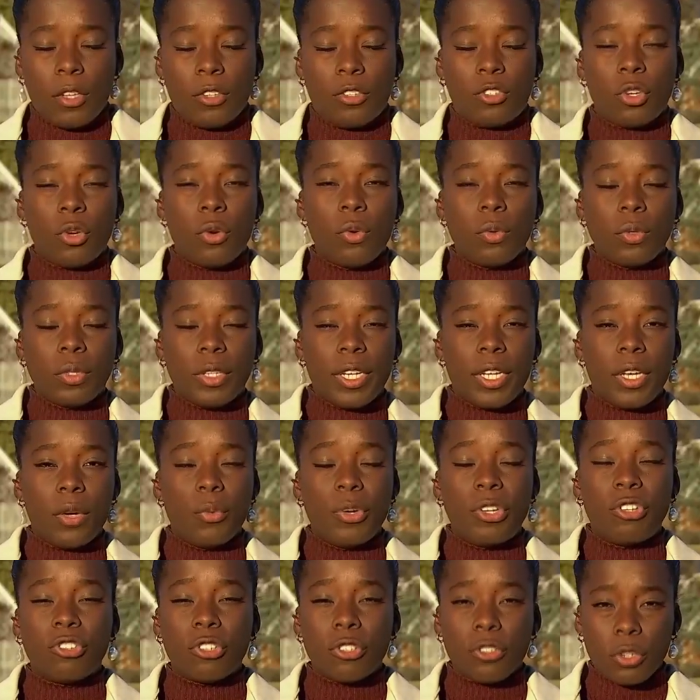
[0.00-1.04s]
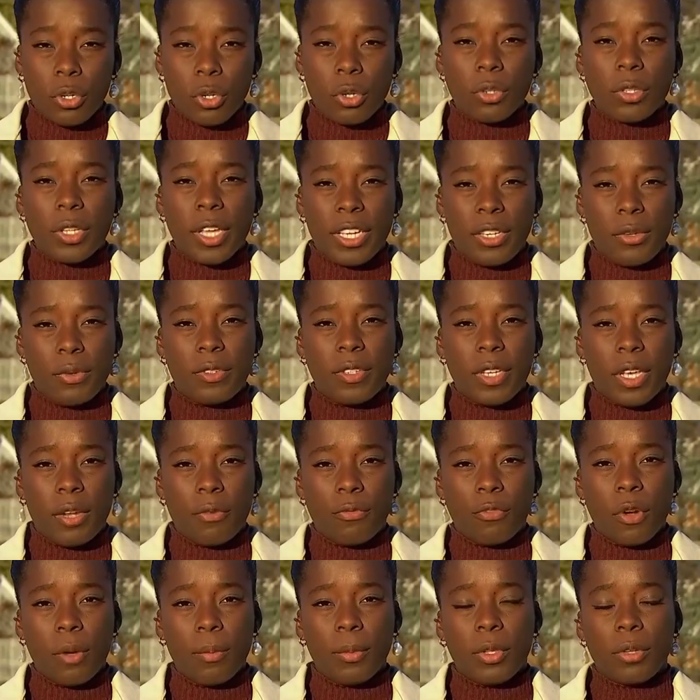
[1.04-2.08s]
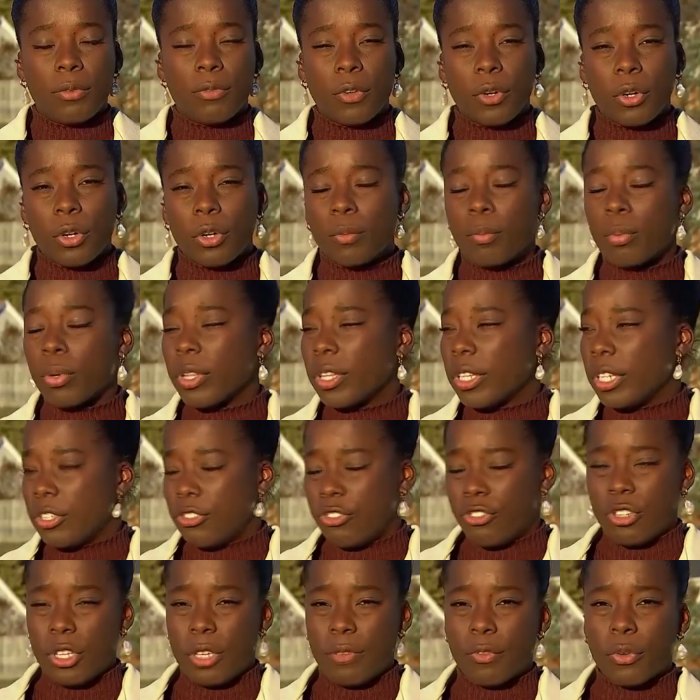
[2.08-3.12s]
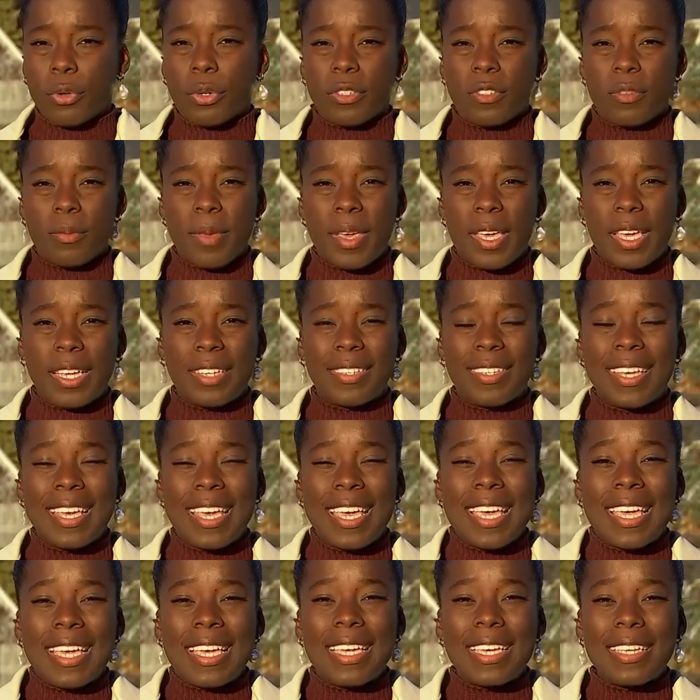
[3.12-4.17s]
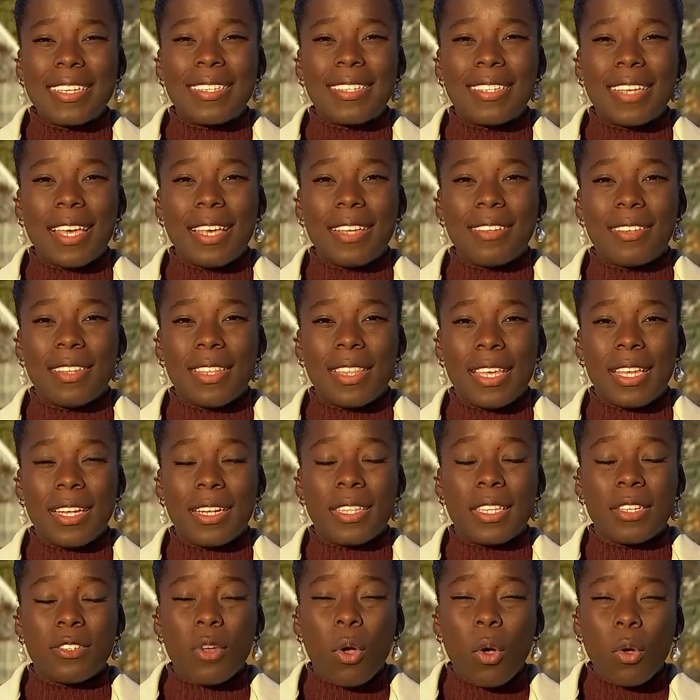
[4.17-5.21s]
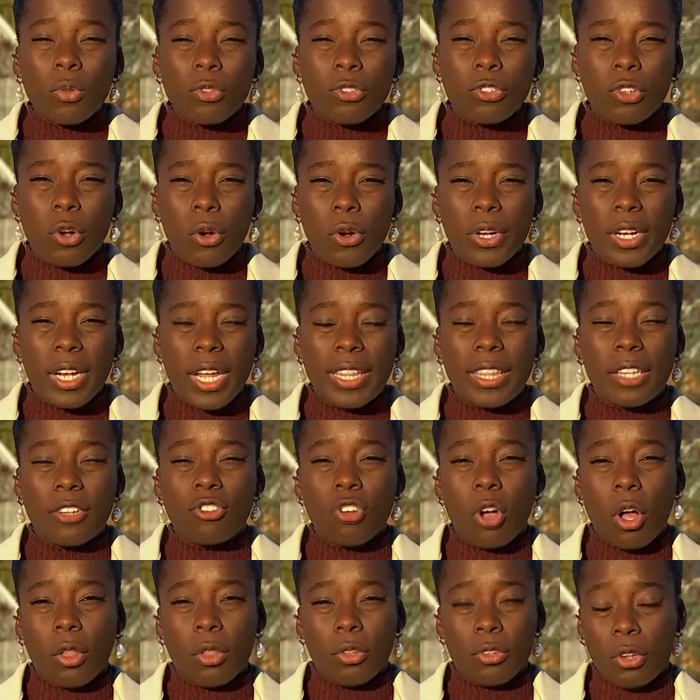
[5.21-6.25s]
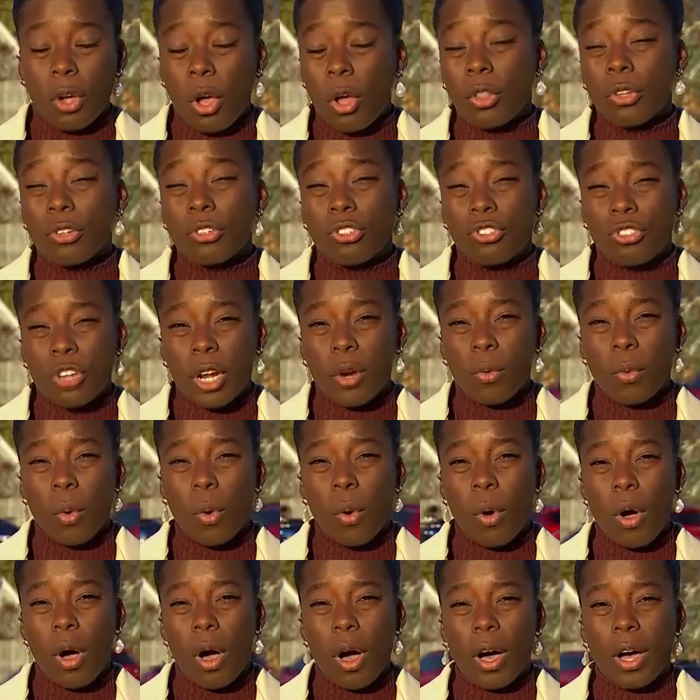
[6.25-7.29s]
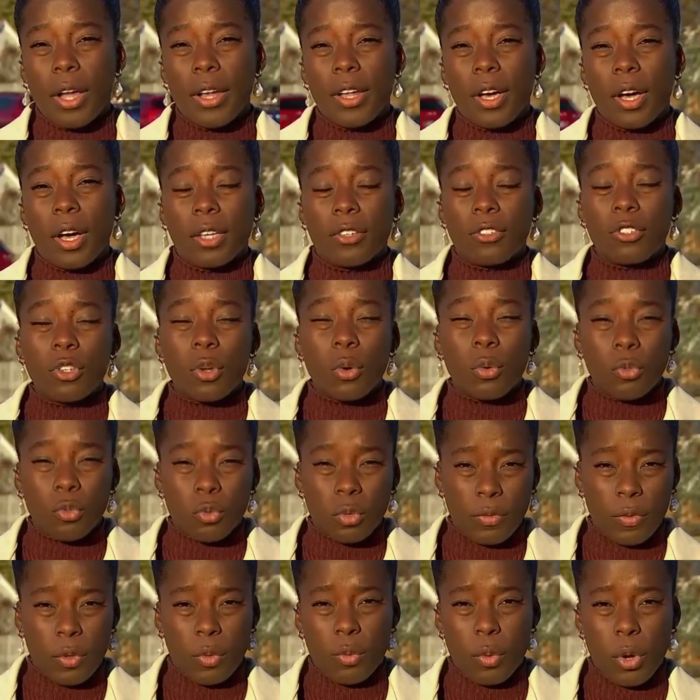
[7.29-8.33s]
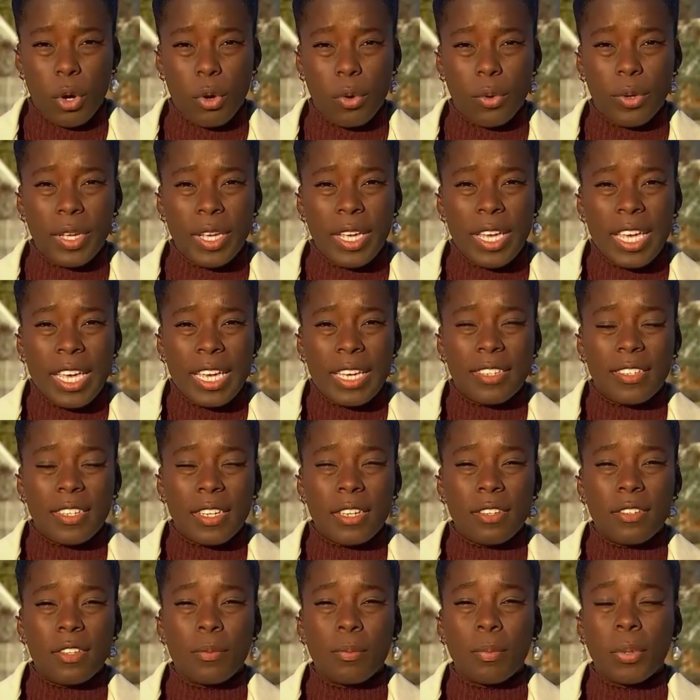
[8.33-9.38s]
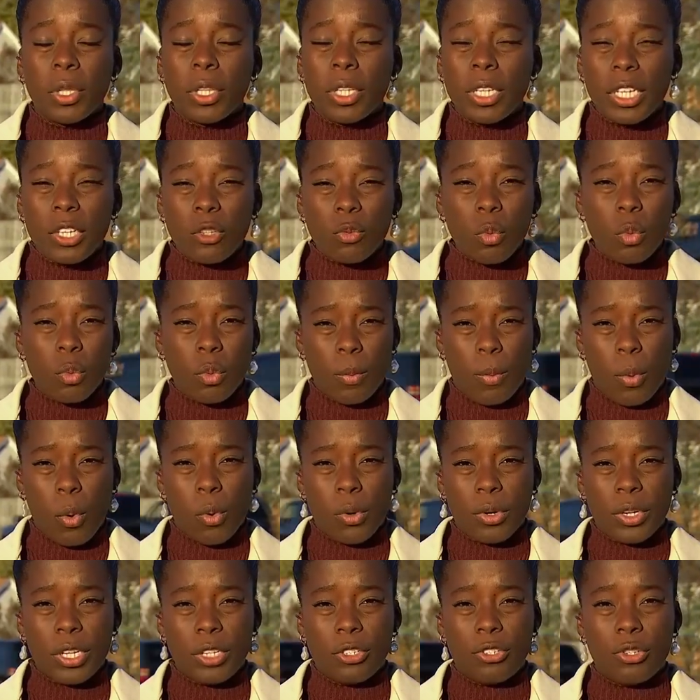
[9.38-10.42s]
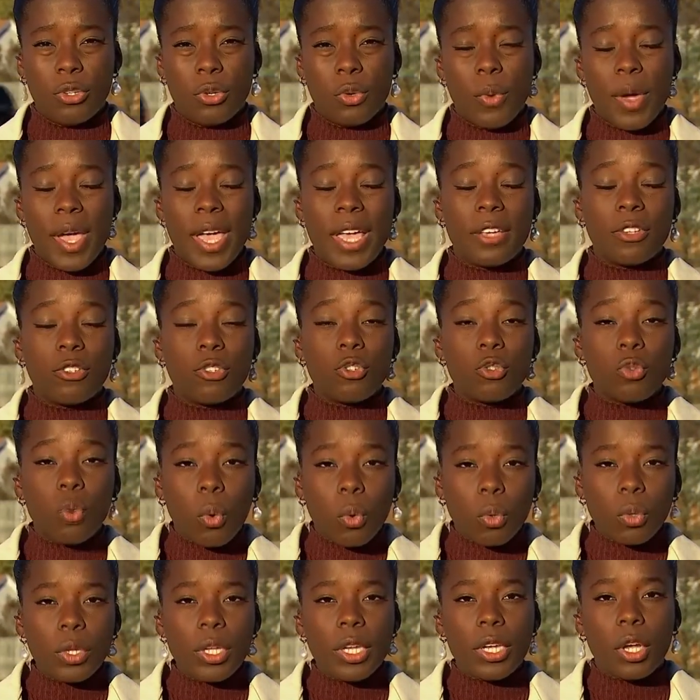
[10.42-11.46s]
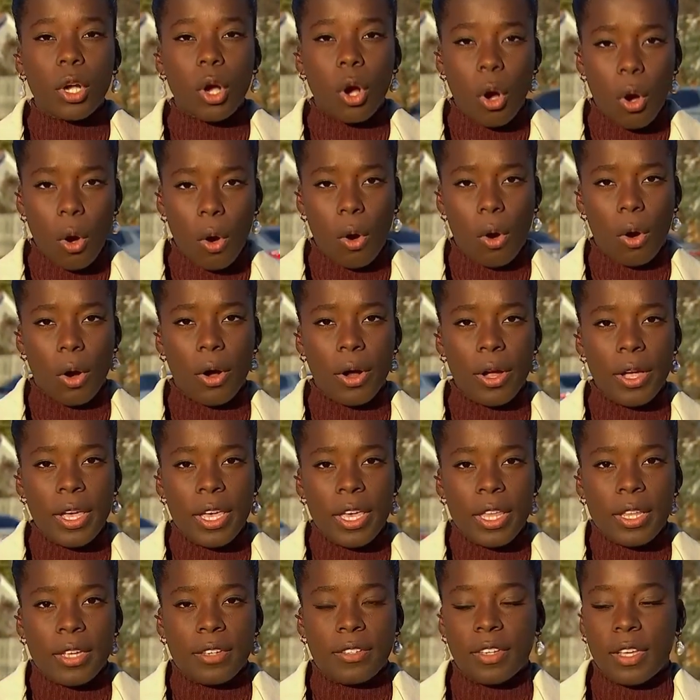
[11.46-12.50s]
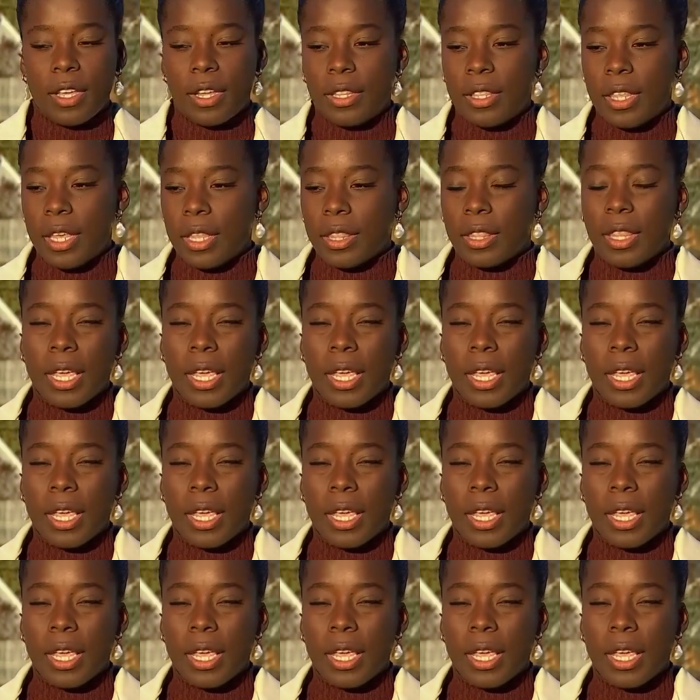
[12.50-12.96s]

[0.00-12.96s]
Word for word: So, Lydia, we just heard, like you said, from La Vergne Police Chief Chris Mays. He says that this all started at the Dollar General on uh, Stones River Road. He says police were reporting to a stolen car. They said that